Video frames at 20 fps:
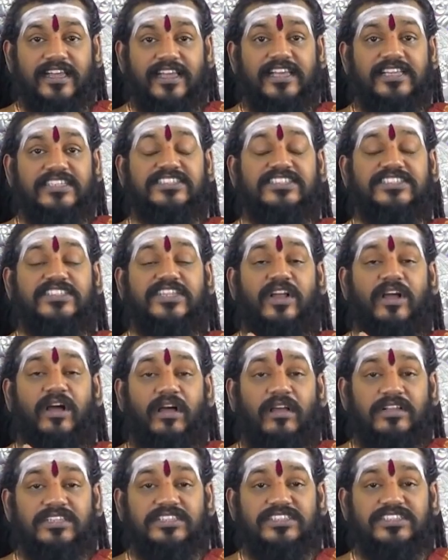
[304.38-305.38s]
is
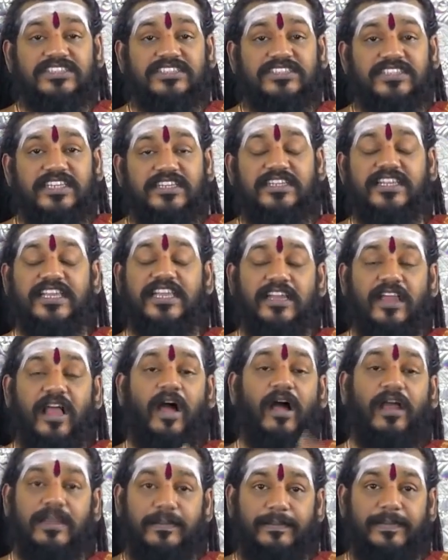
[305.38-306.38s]
constant in
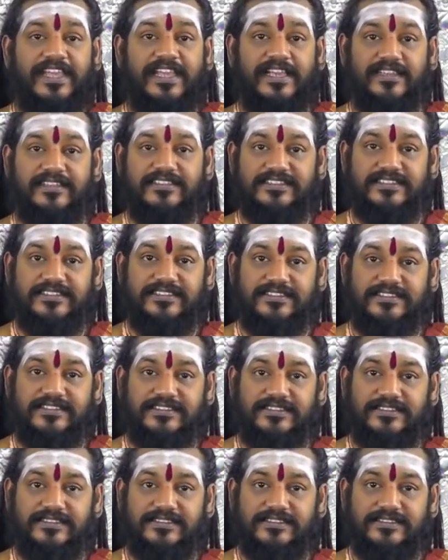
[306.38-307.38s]
all
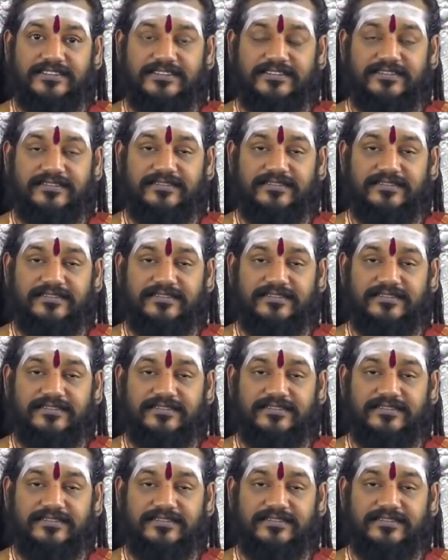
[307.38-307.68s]
beings.